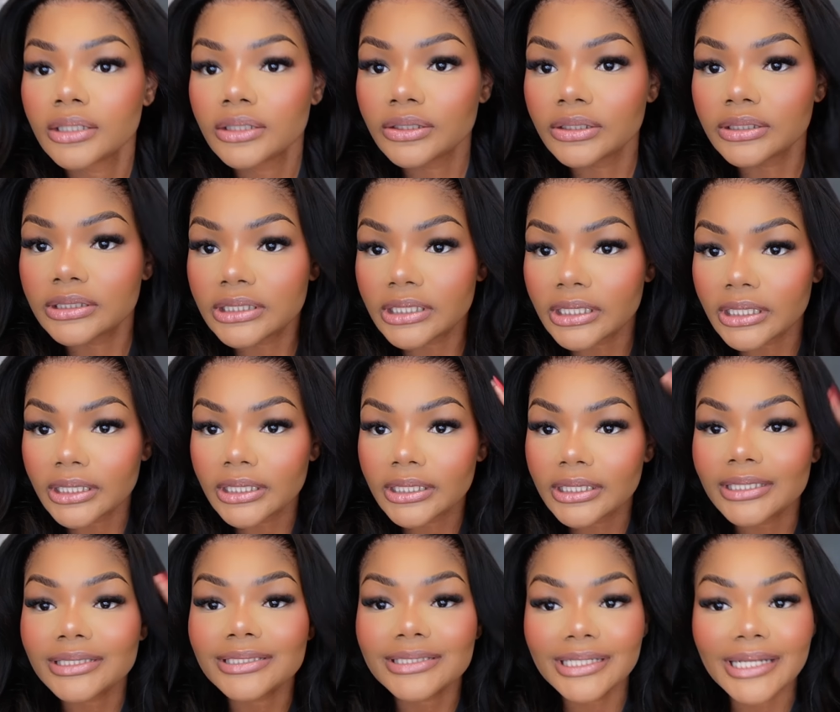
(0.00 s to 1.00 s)
You see,
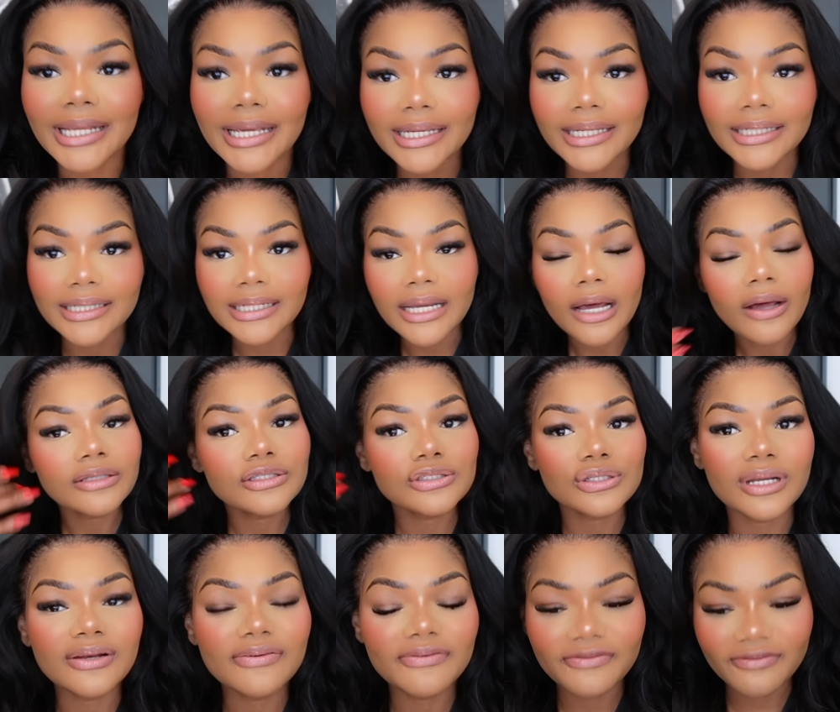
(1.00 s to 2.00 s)
it's layered now. It's
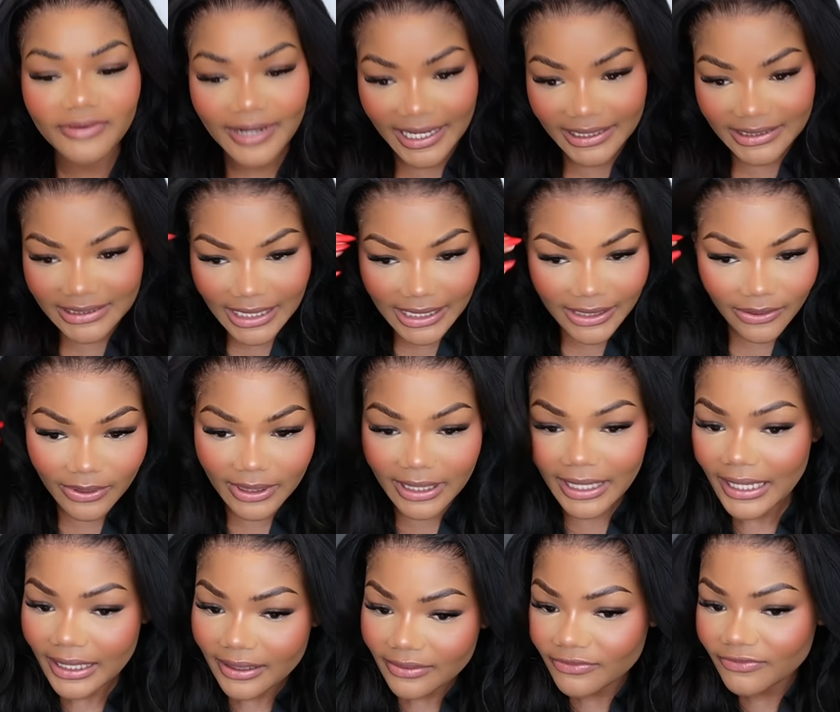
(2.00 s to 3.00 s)
not flat. I don't
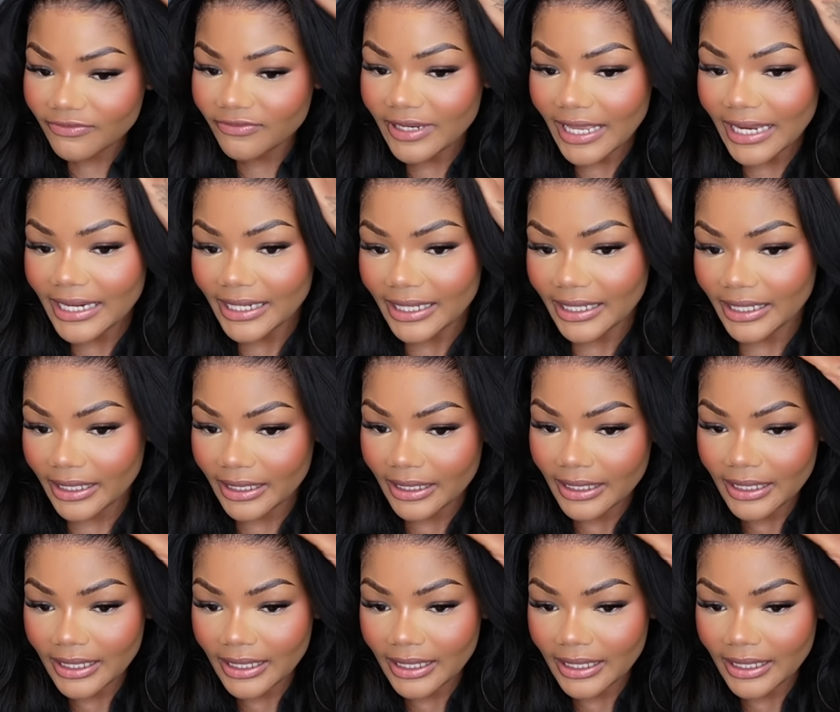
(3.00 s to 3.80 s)
like flat hair.